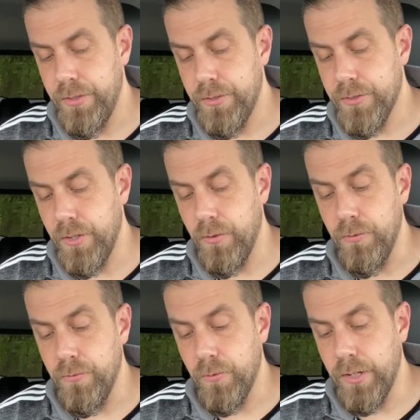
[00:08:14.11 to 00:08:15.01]

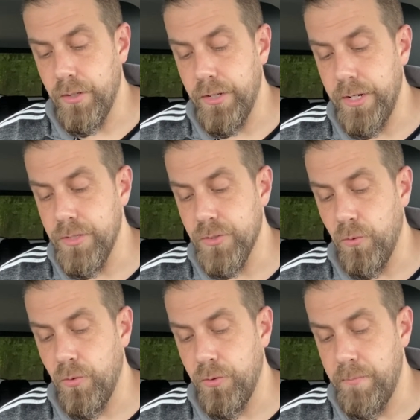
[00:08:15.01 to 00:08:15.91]
So, wrinkling his
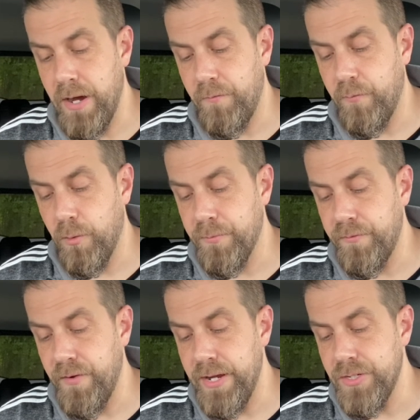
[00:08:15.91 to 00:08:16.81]
old, malformed
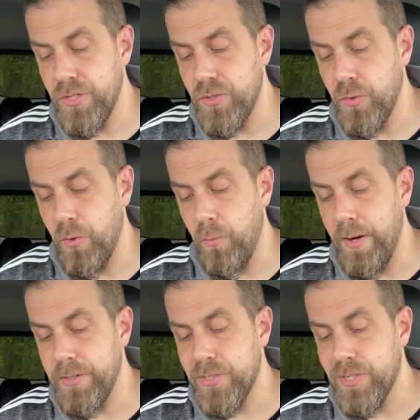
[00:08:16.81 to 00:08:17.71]
face into a
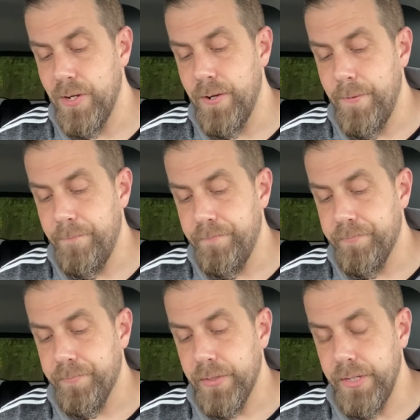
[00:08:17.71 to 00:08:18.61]
wince,
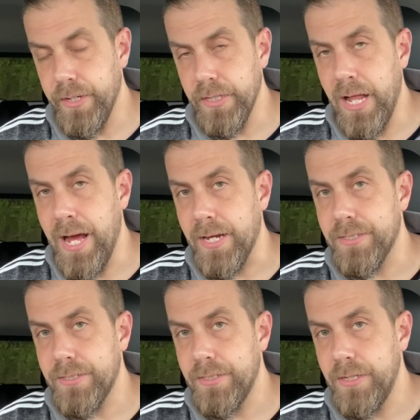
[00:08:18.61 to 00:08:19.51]
he
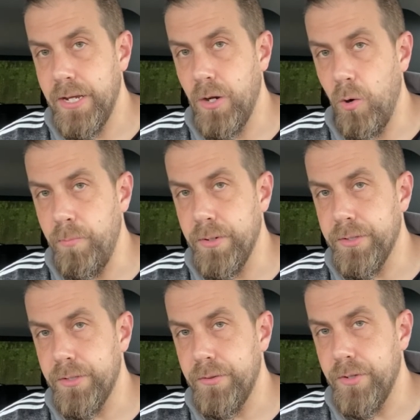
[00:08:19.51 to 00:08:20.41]
unlocked and
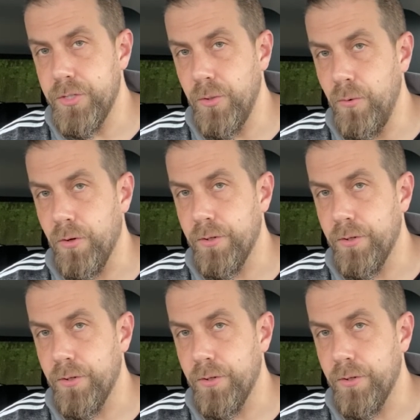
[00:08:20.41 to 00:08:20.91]
opened the door.